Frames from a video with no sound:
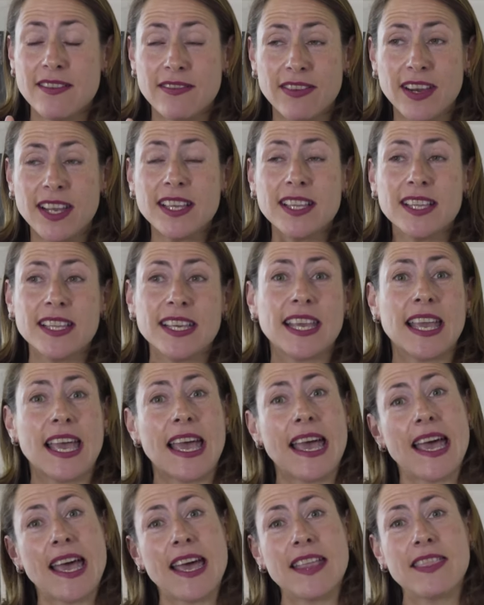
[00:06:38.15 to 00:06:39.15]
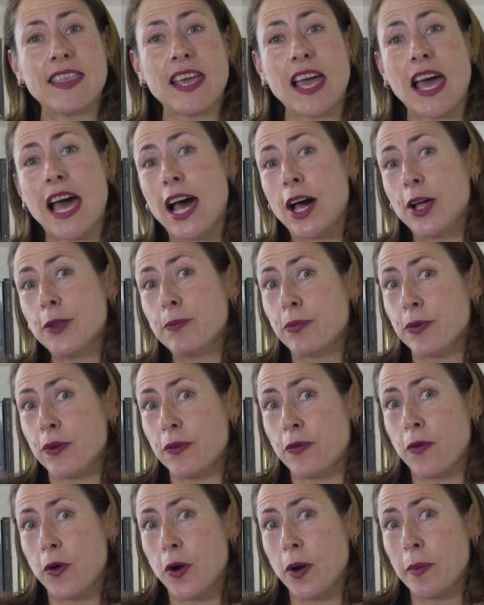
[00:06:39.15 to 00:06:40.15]
frankly, at the
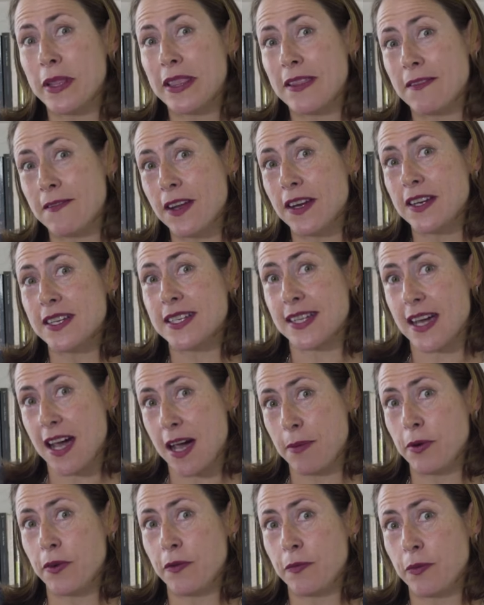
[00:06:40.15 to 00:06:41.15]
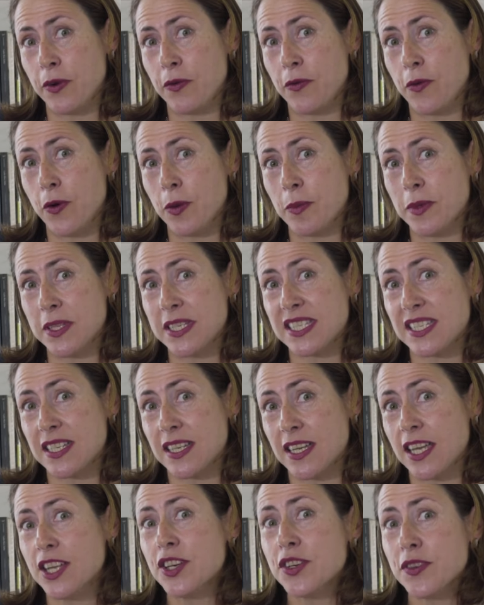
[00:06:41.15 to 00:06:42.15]
outperform, at the very top of performance,
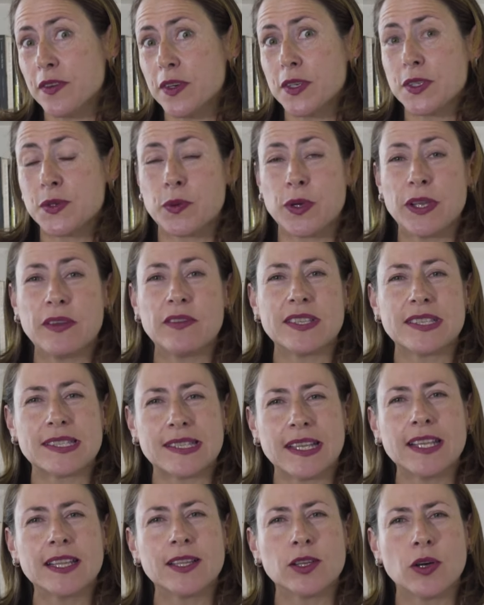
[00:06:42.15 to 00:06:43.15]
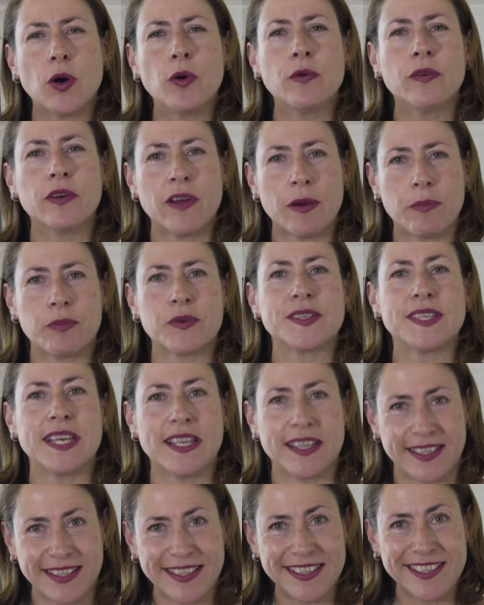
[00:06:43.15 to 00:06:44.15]
introverts were even slightly
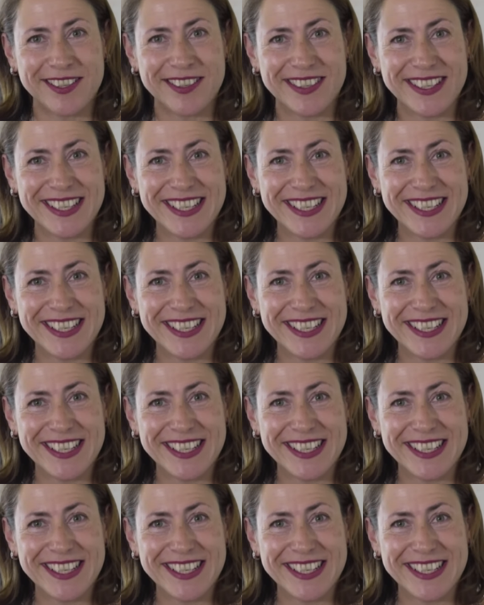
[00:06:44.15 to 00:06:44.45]
overrepresented.